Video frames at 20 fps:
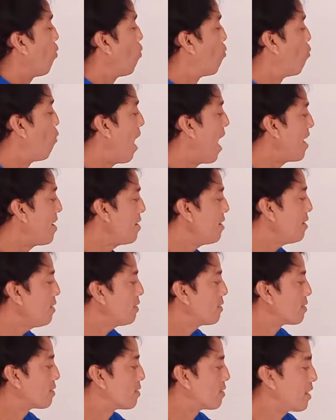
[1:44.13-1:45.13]

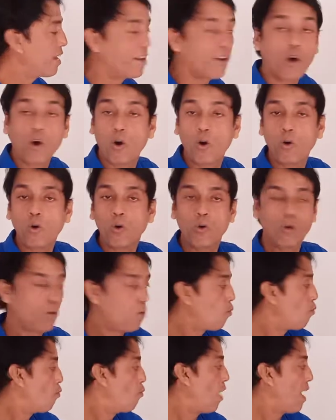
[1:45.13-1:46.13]
1,
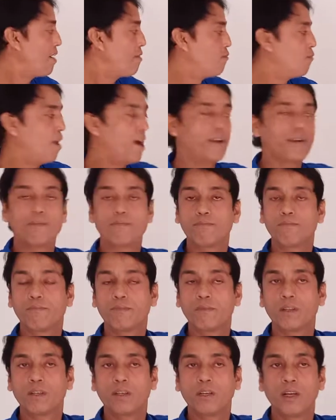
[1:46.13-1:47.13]
0, 1, 1.
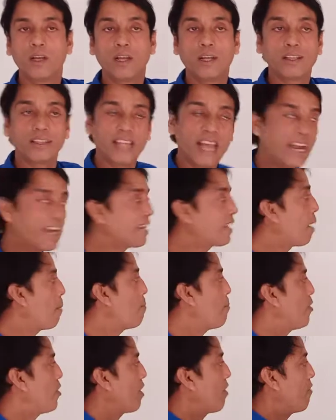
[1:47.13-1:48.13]
Then
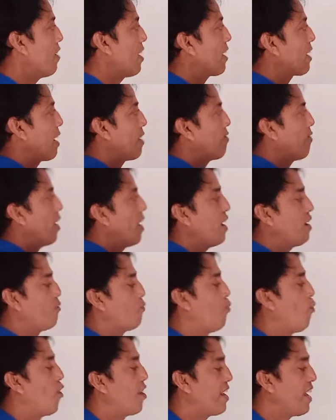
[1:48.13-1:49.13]
computer will convert
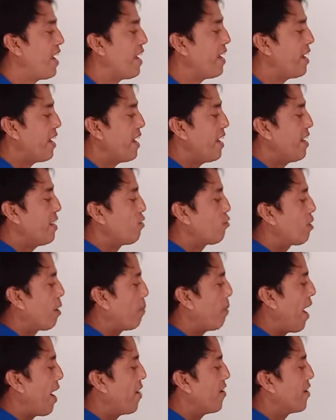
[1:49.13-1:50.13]
14 into the
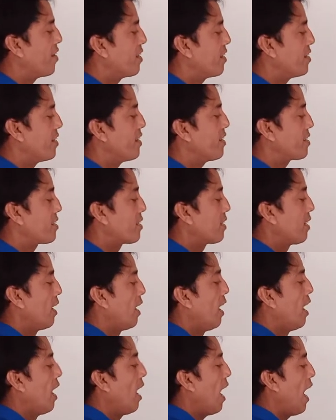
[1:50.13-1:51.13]
binary digits,
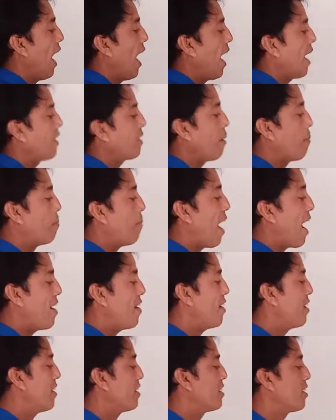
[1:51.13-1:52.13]
and the
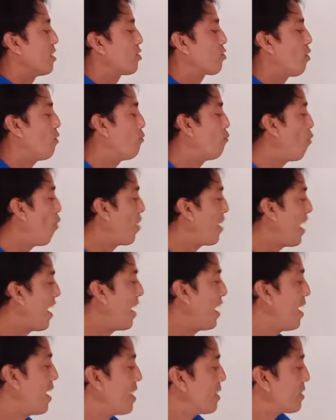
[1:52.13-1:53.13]
binary digits of 14
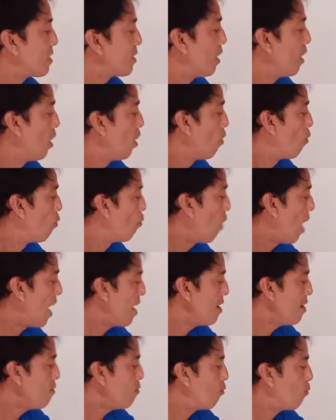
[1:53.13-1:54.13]
is
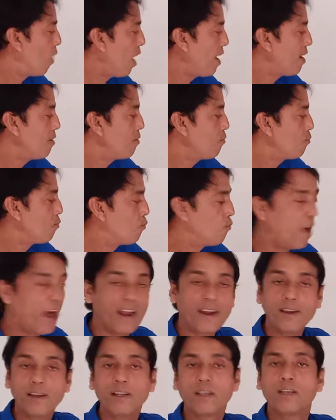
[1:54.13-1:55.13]
1, 1,
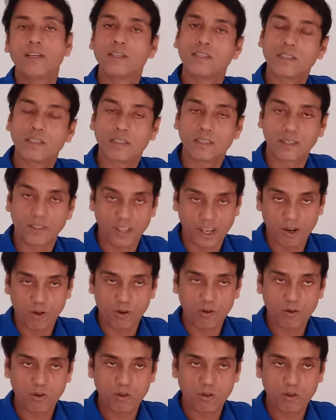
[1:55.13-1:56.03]
1, 0.